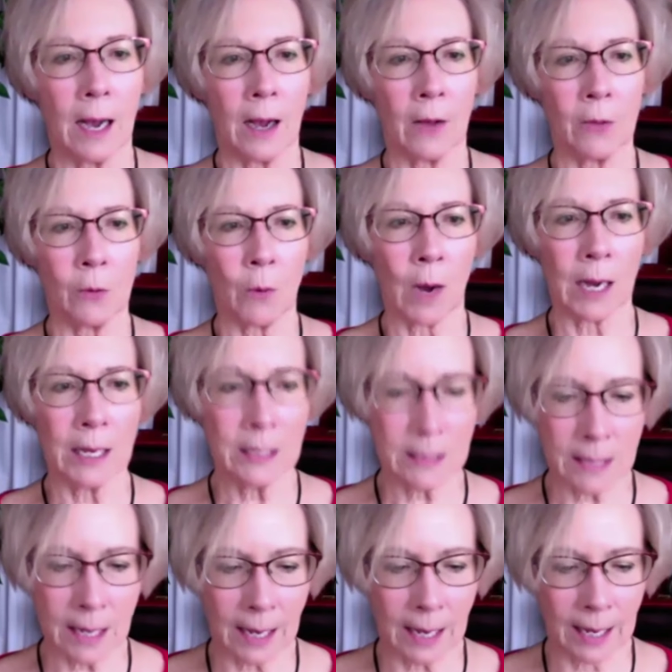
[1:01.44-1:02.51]
Otherwise,
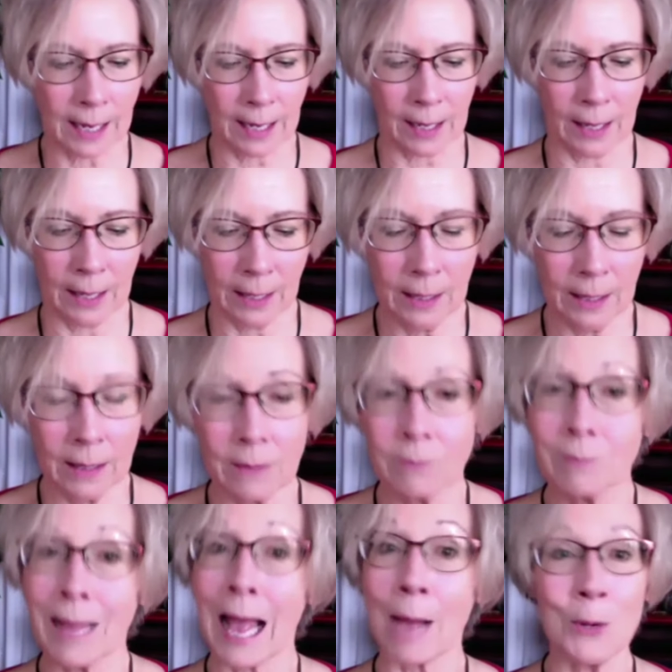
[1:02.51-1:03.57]

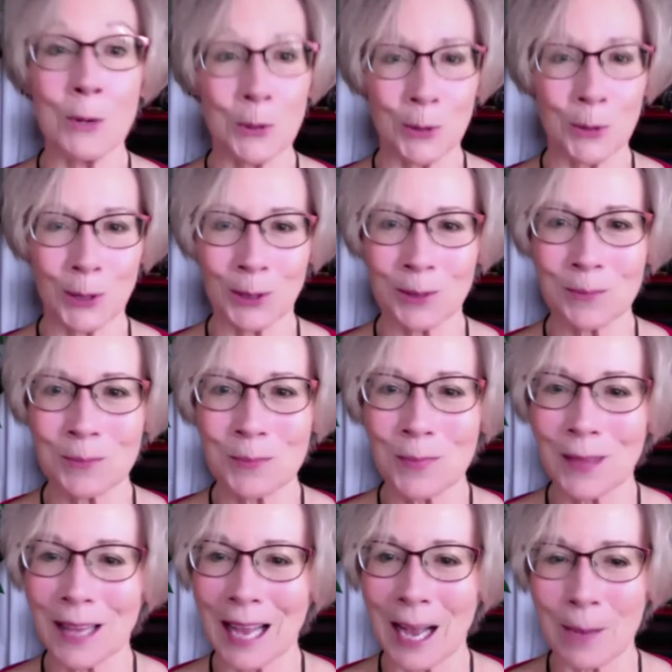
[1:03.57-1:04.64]
Happy New Year.
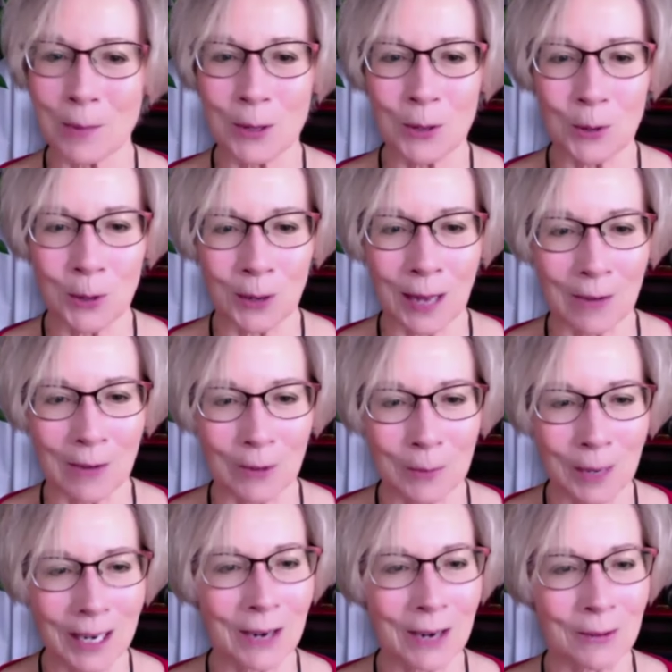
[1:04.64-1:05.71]
Happy New Year to
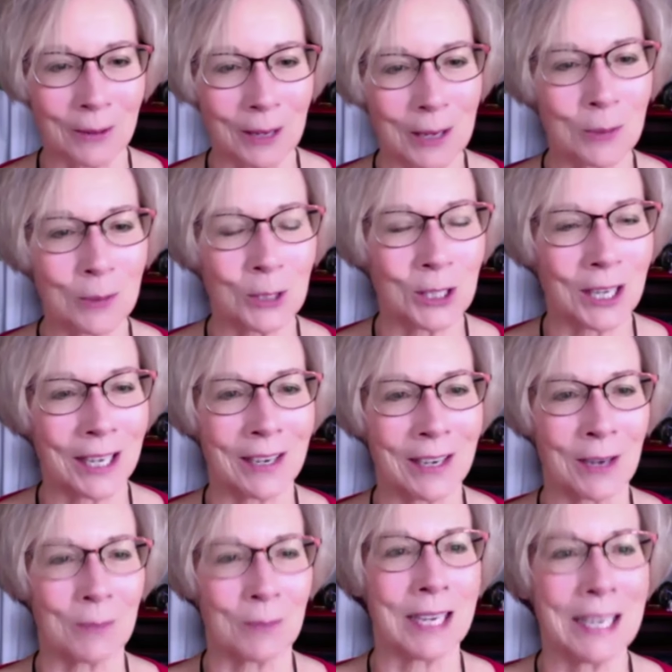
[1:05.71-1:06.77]
everybody. I really appreciate
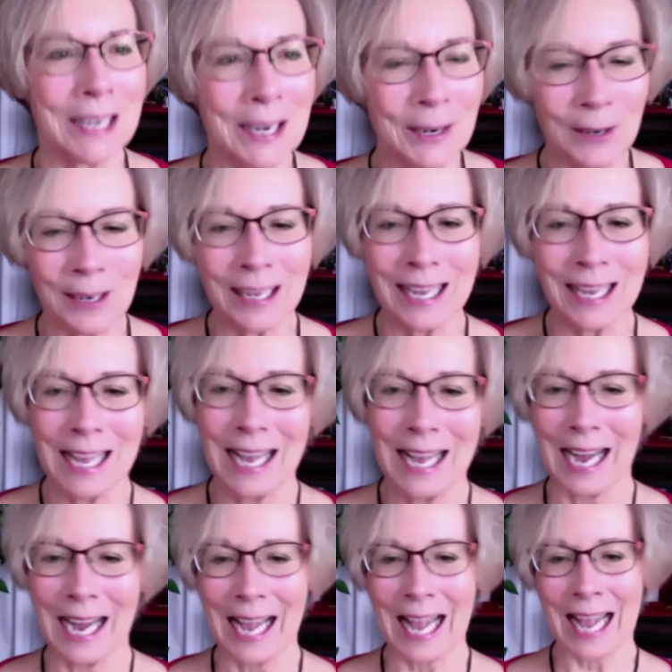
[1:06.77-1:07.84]
y'all being here.
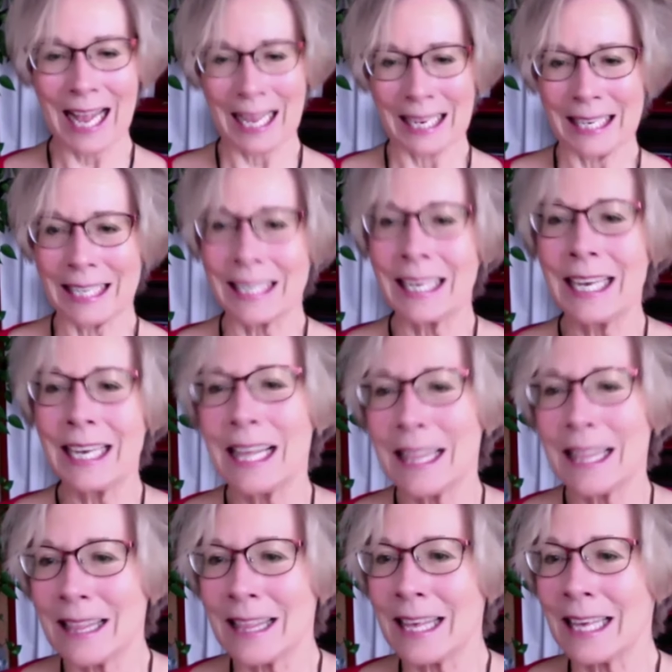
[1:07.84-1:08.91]
And
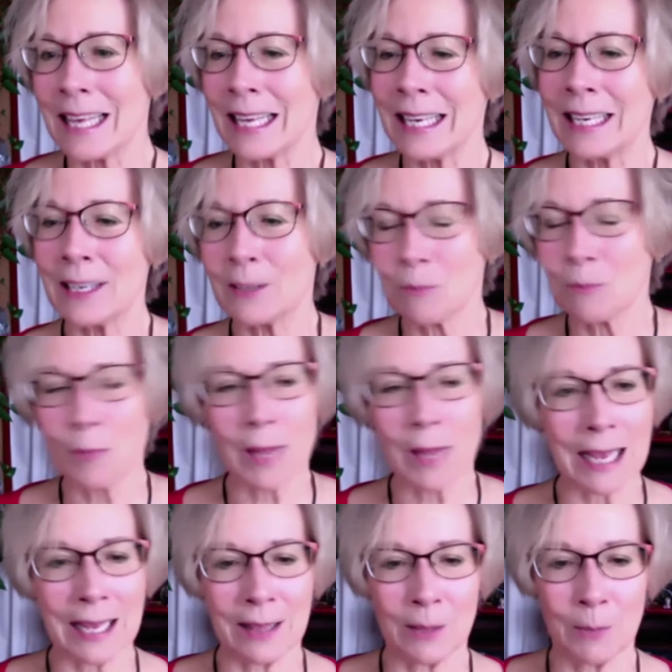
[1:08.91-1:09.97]
then
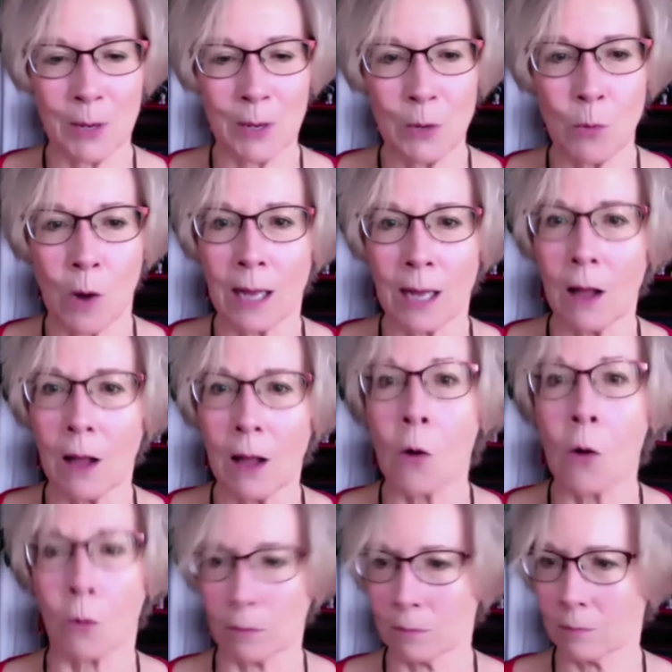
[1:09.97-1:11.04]
in the meanwhile,
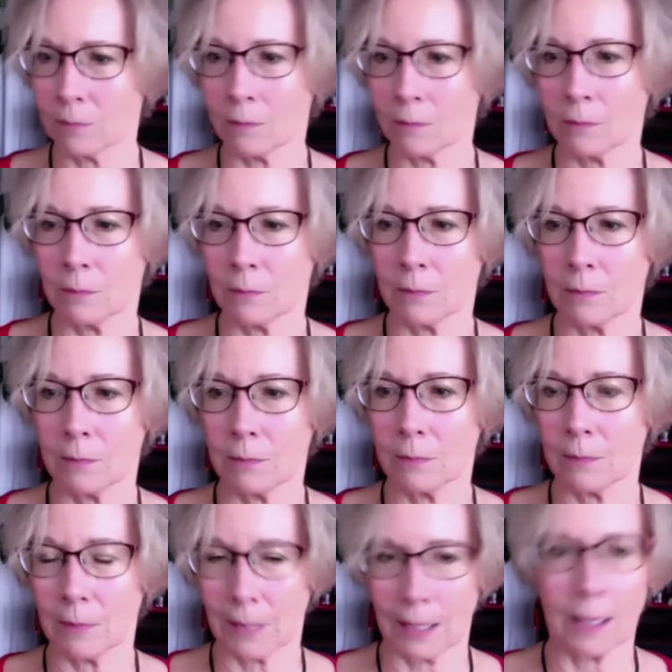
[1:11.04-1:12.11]
oh,
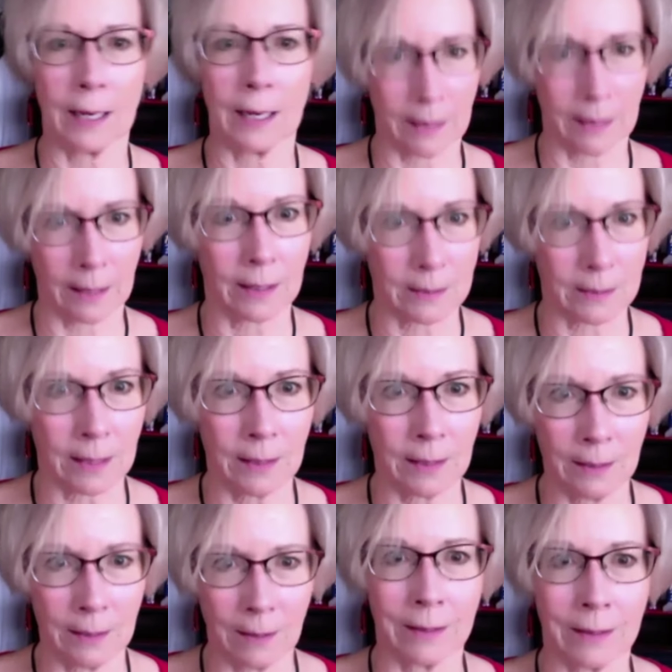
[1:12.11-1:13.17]
and I think I said it
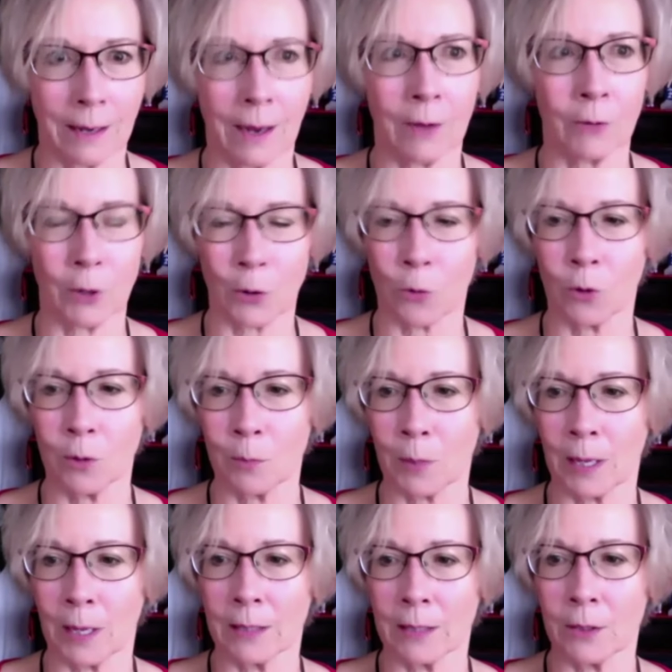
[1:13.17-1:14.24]
on record,
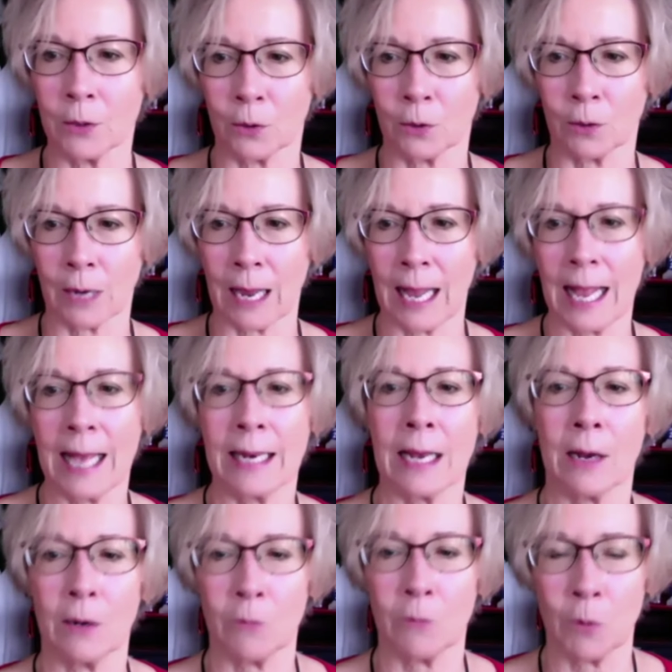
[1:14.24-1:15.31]
but your
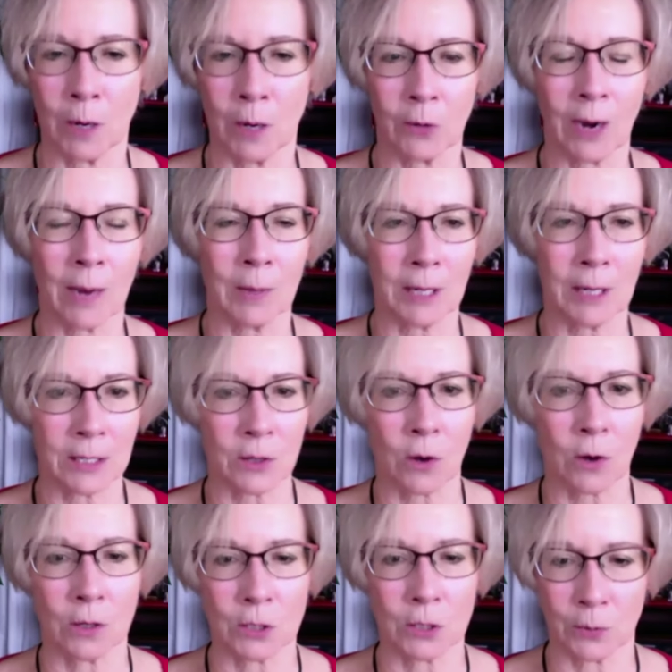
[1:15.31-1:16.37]
handout, if you want to grab it, is
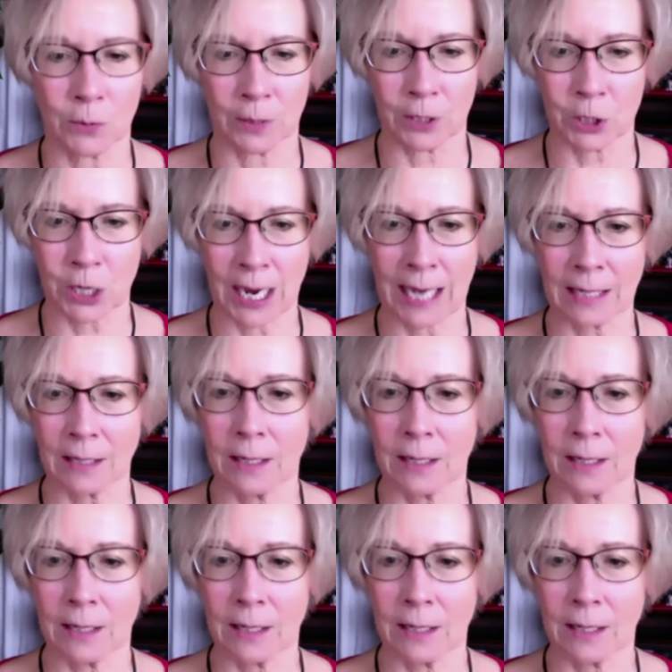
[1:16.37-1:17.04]
also in the chat.